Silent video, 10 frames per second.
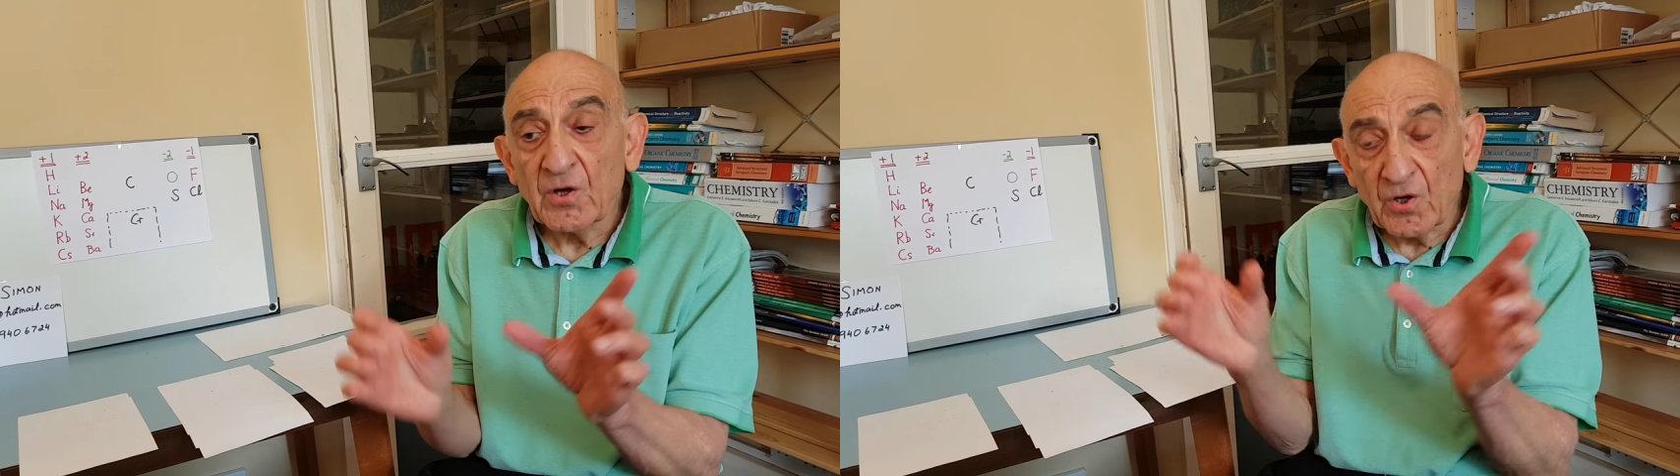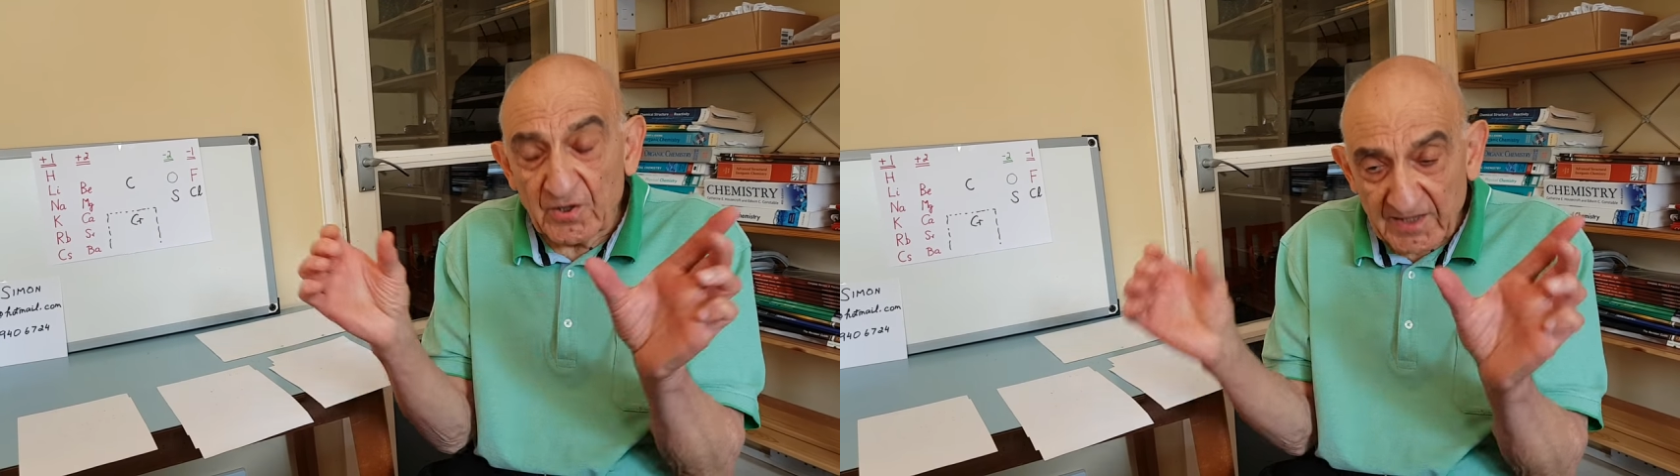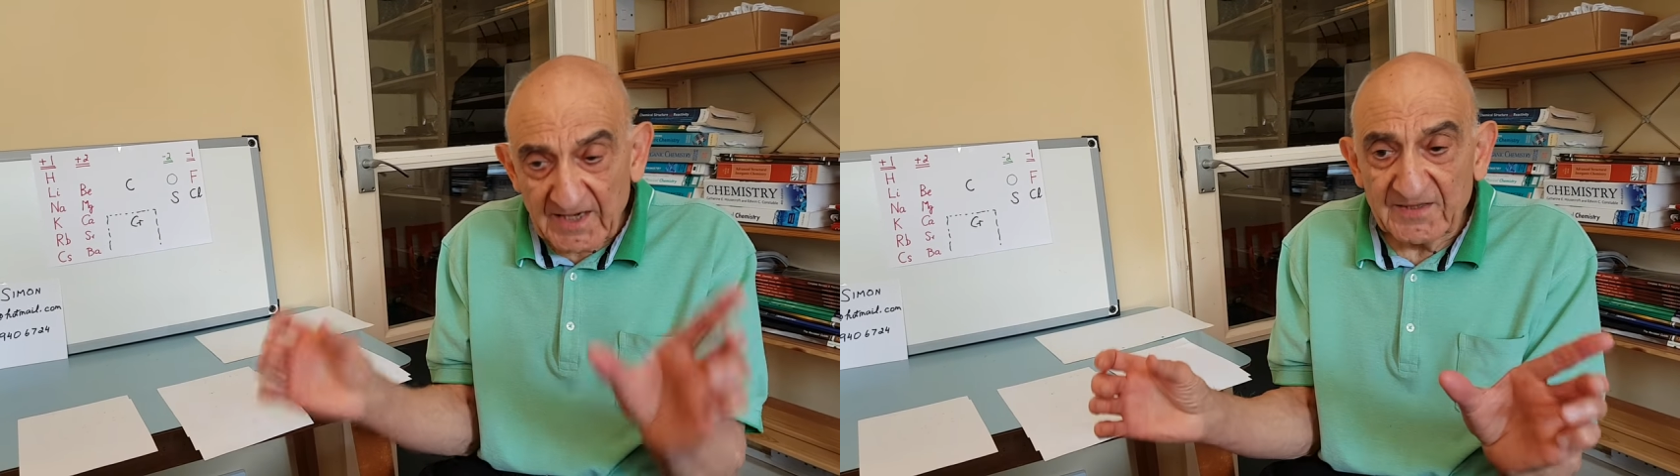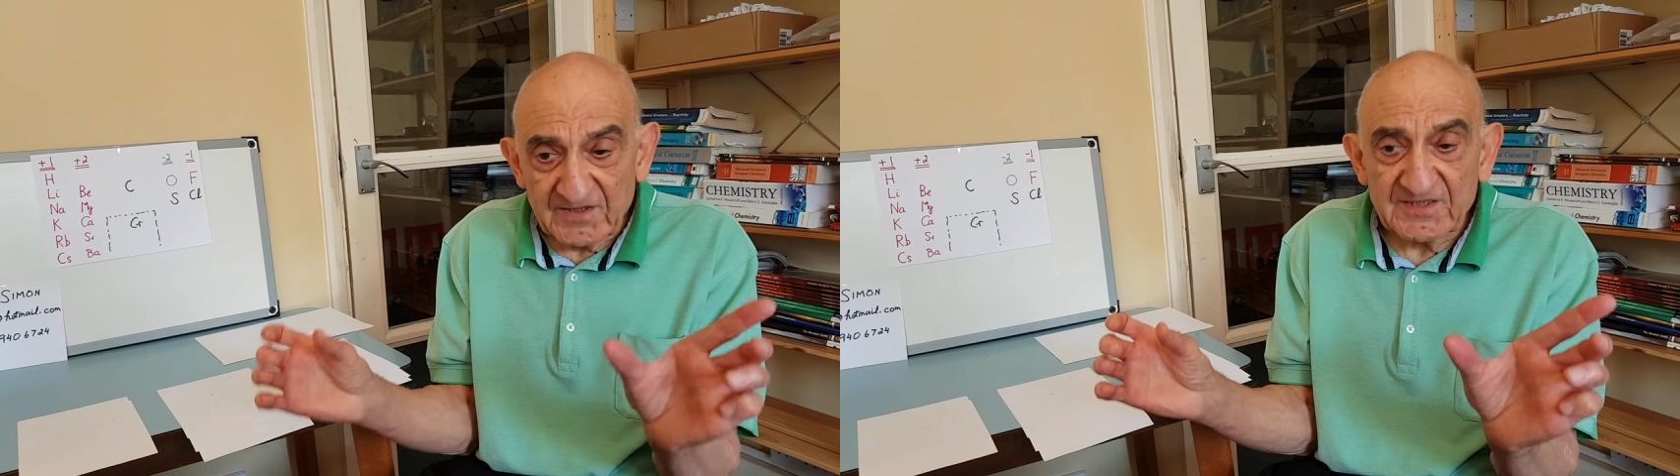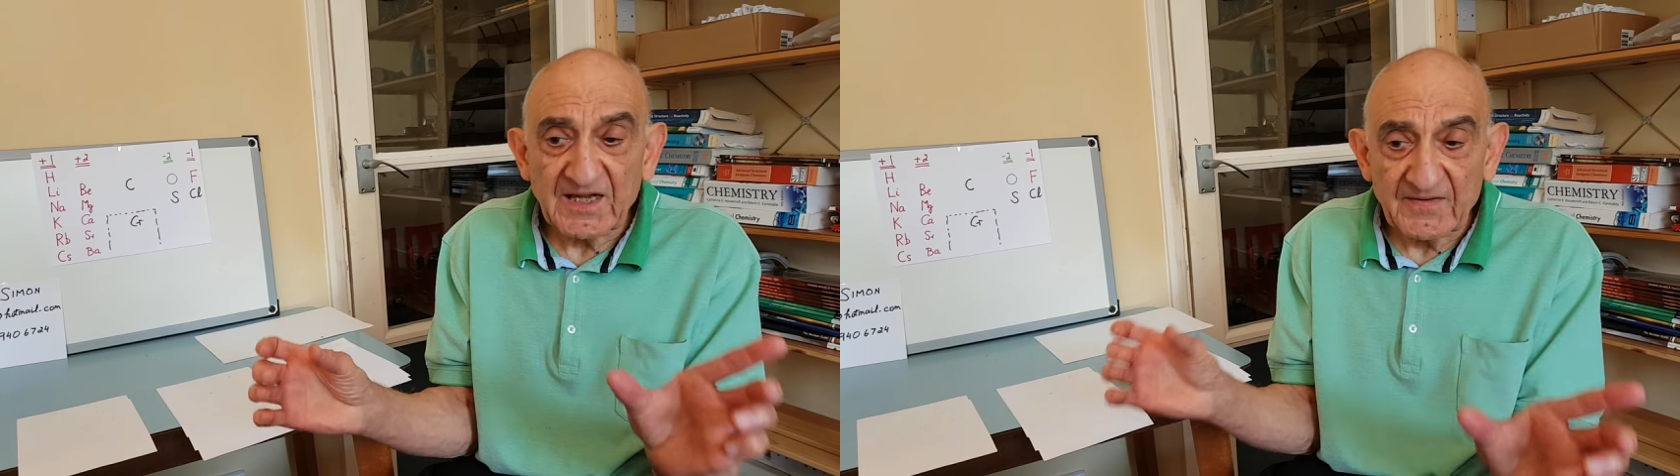on either
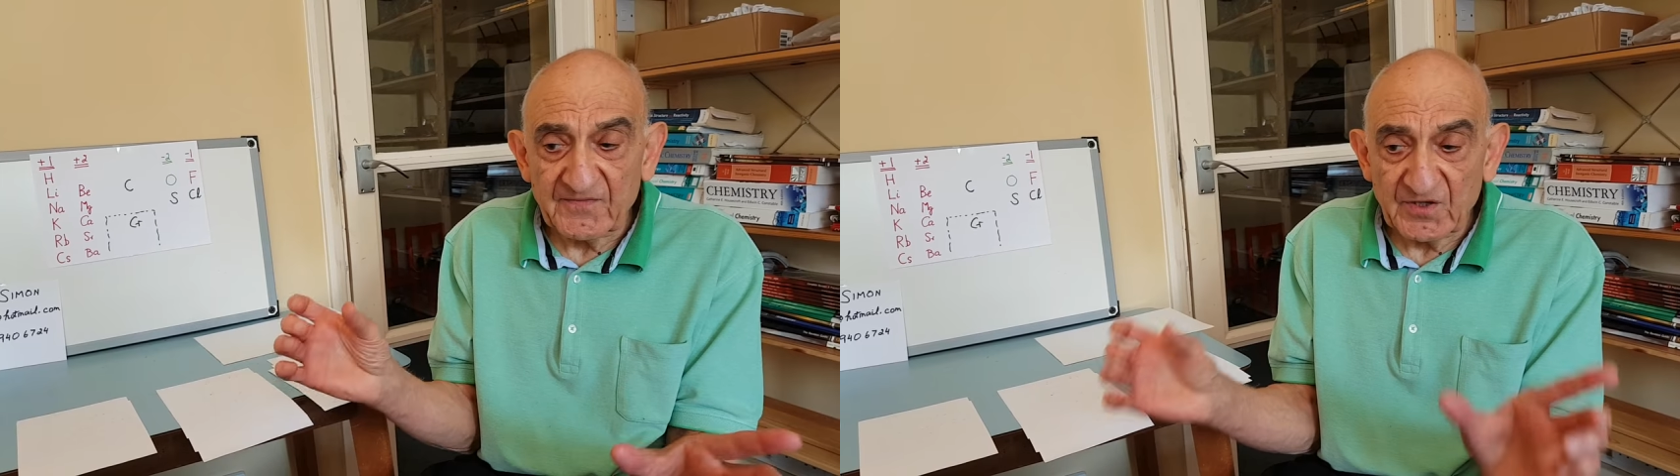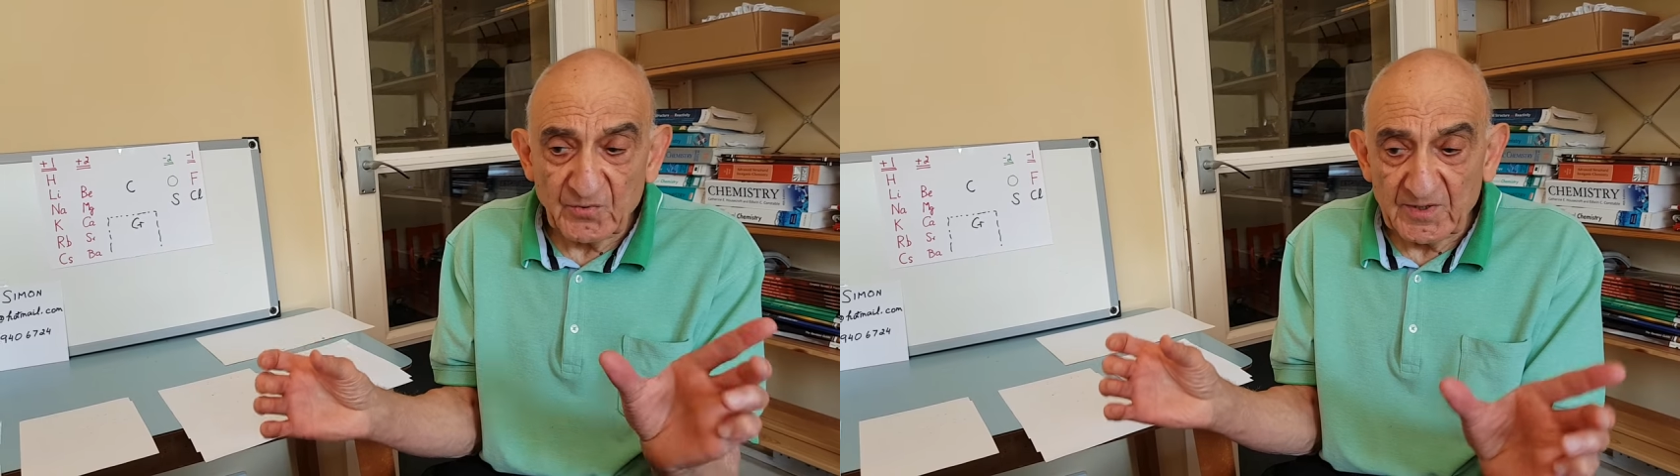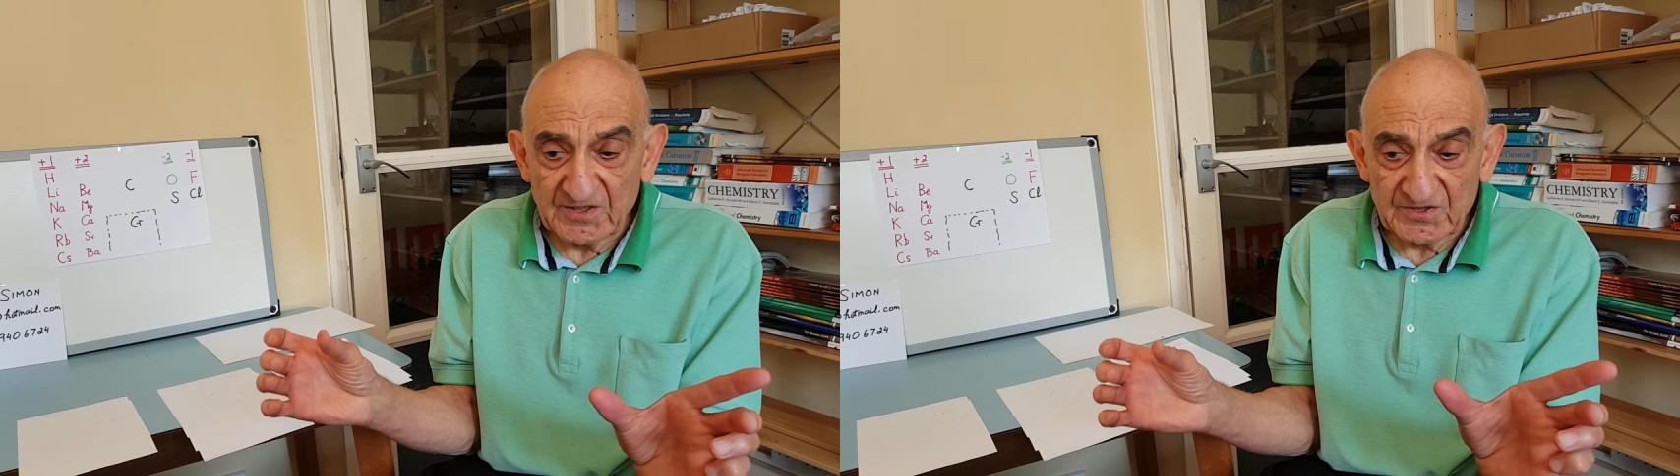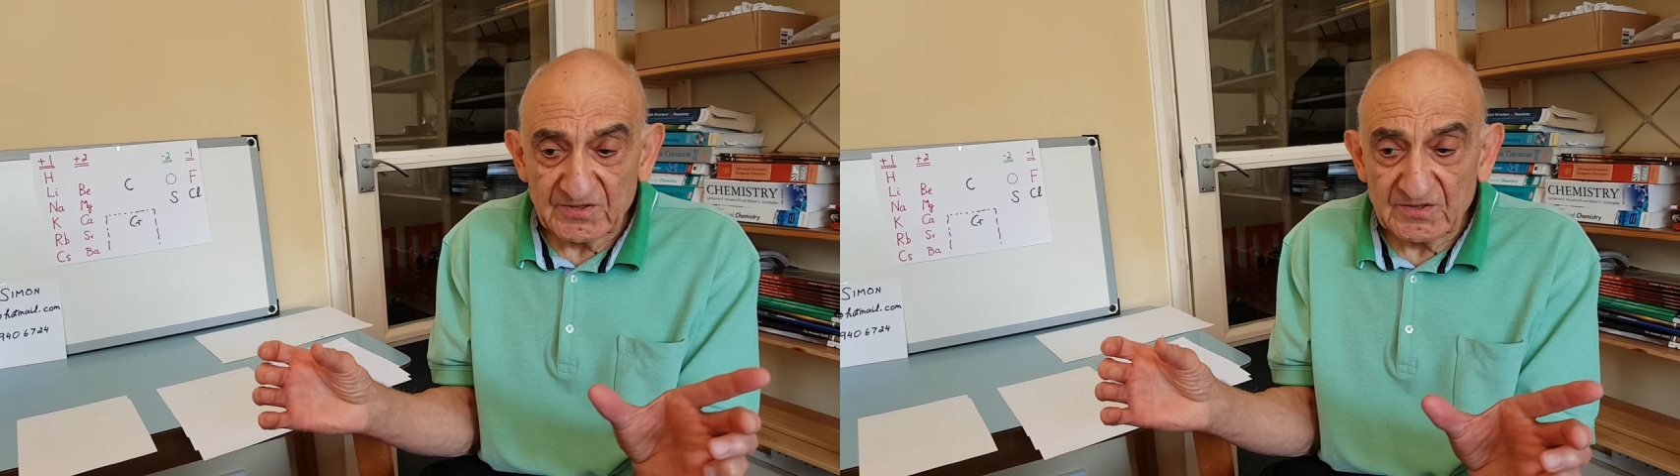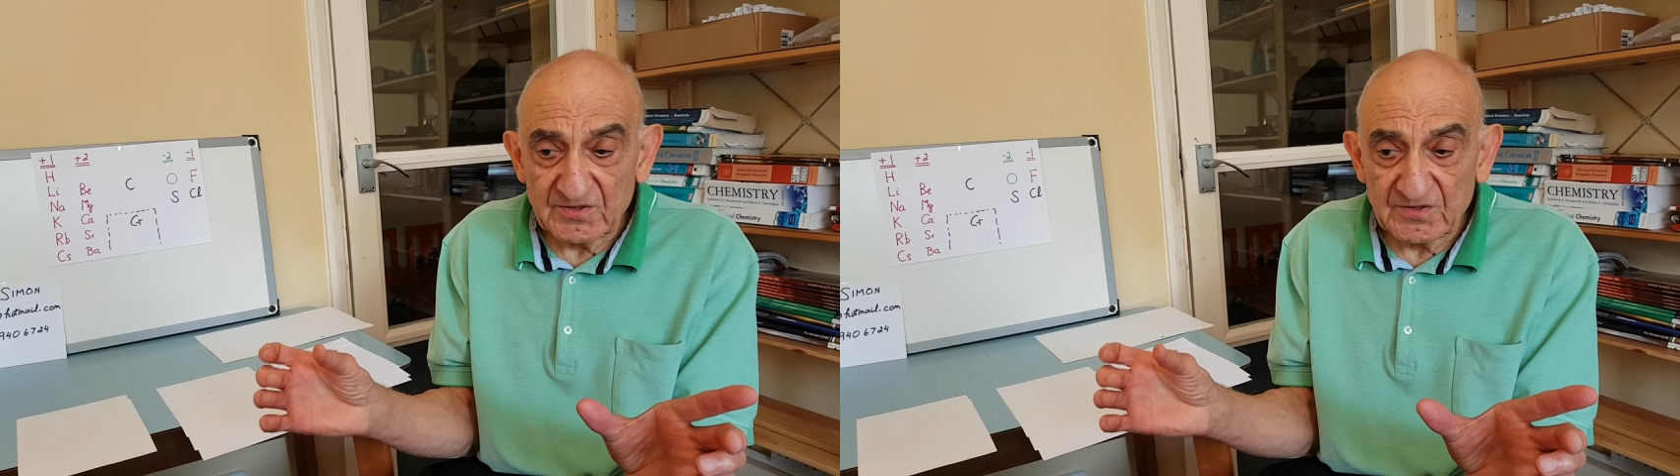side of an equation.